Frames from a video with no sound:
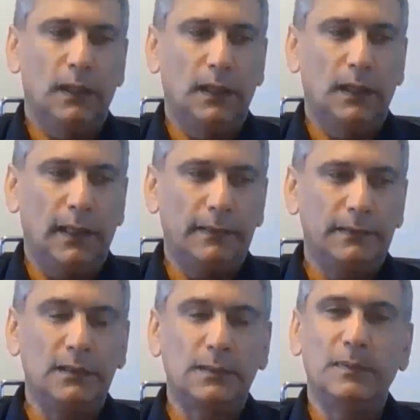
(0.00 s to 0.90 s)

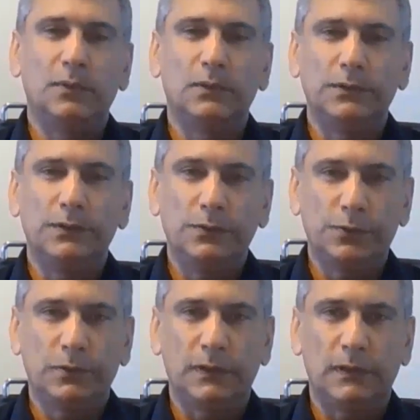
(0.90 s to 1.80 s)
and these people
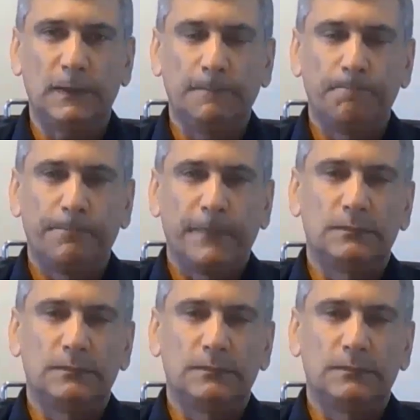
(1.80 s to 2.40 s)
usually